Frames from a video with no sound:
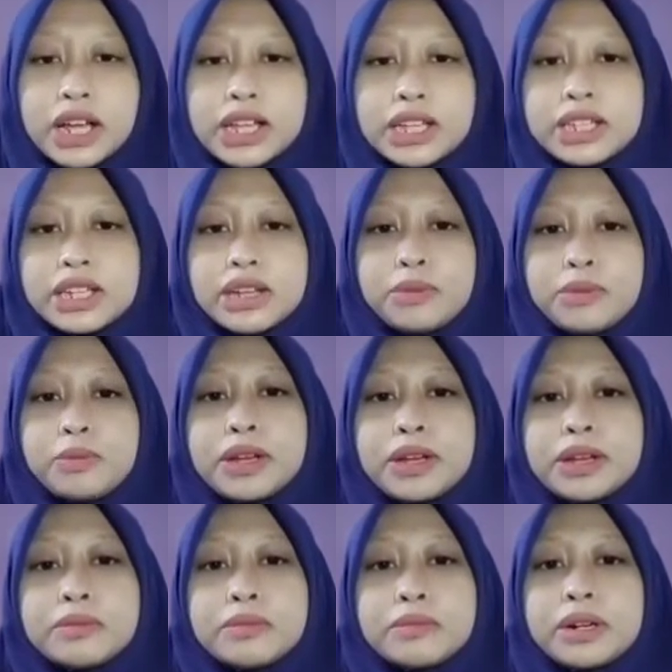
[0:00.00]
as the
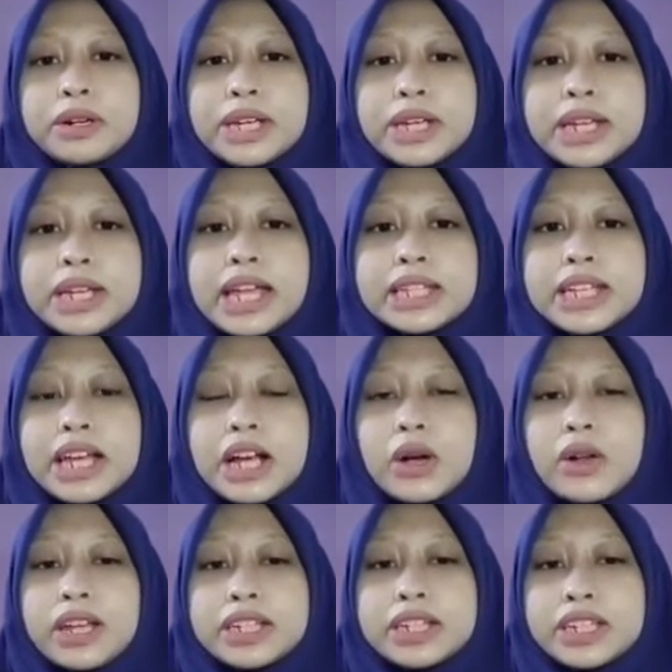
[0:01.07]
primary data
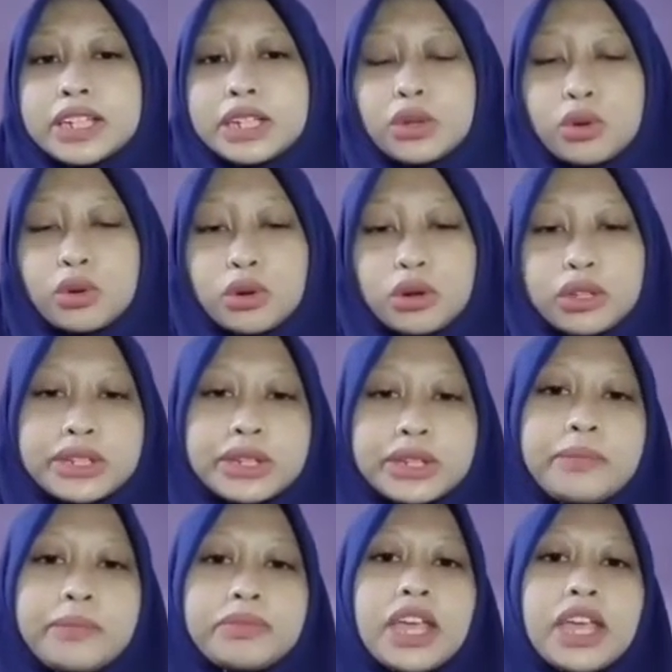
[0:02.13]
collection tools.